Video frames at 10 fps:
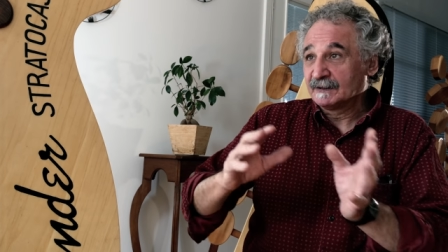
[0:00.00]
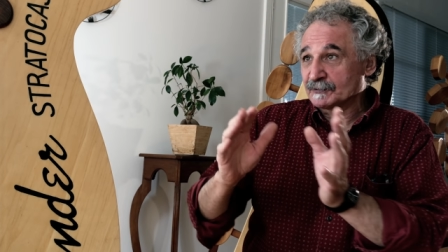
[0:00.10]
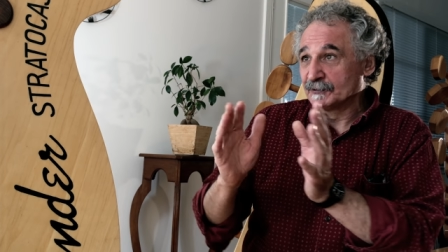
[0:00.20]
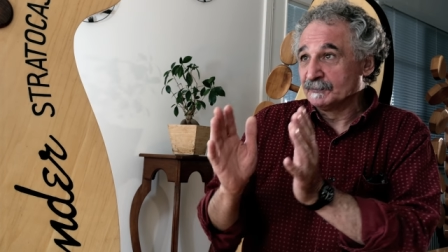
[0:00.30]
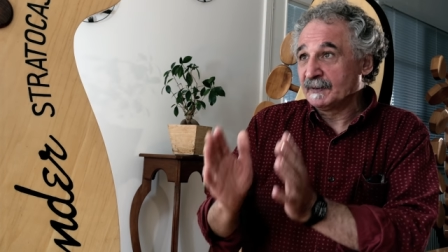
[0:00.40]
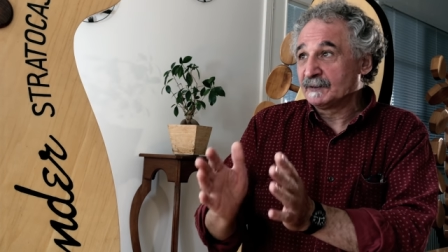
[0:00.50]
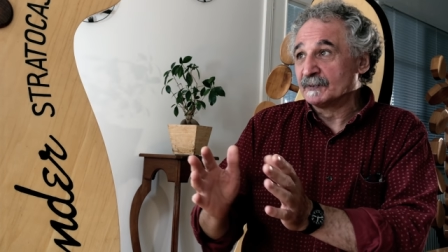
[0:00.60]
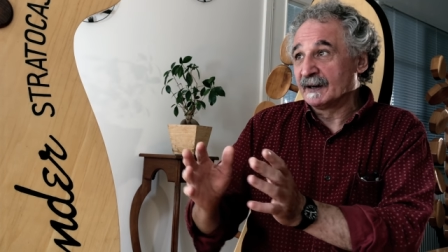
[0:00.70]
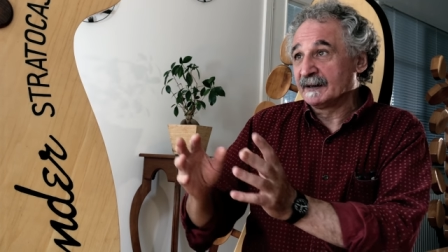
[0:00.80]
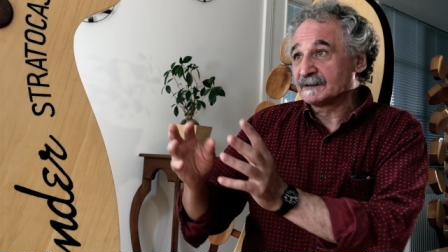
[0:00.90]
through
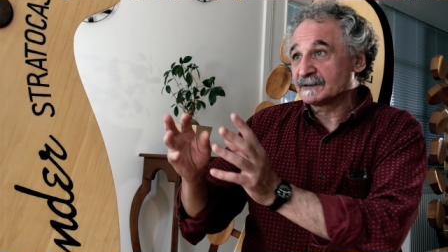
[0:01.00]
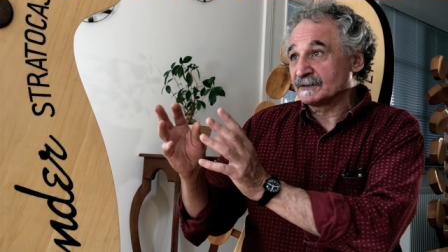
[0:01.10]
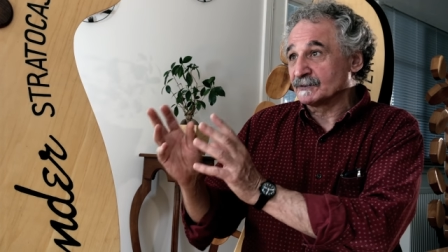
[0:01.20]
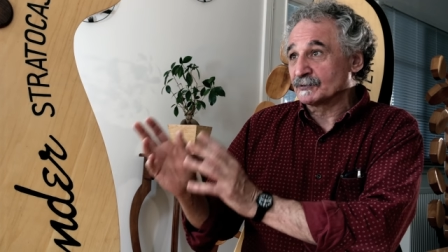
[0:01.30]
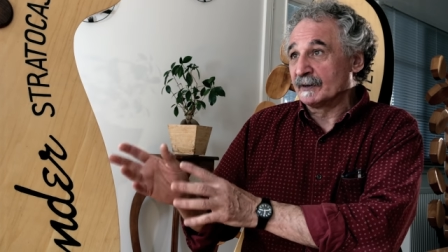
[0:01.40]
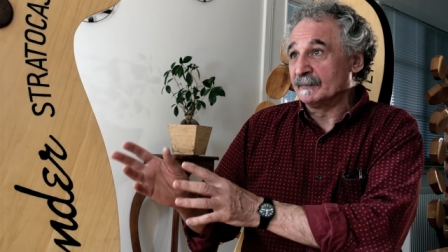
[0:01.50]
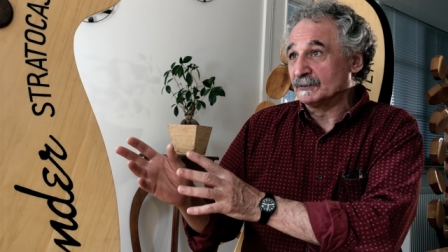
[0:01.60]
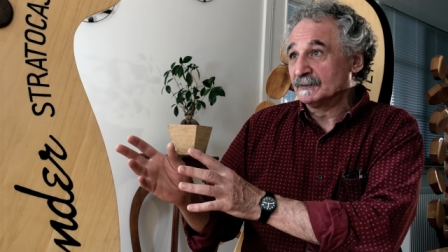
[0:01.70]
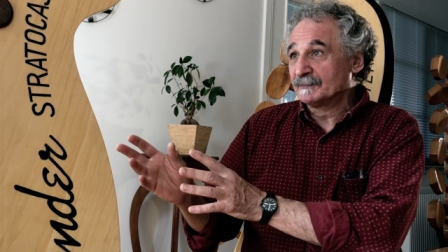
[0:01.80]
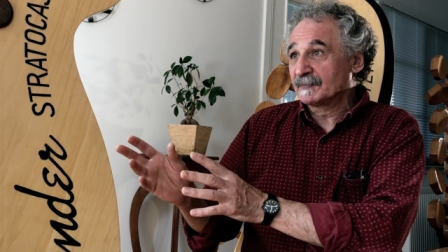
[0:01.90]
mid-range to treble.